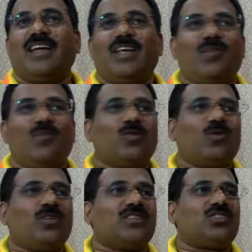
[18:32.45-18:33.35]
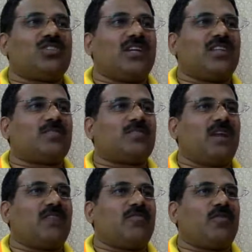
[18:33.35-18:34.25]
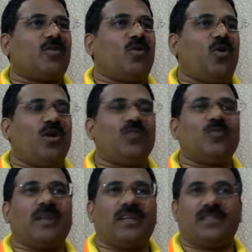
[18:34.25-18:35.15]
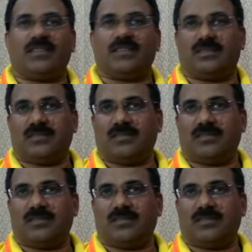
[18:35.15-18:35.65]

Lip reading: Even though he shed his blood for all humanity,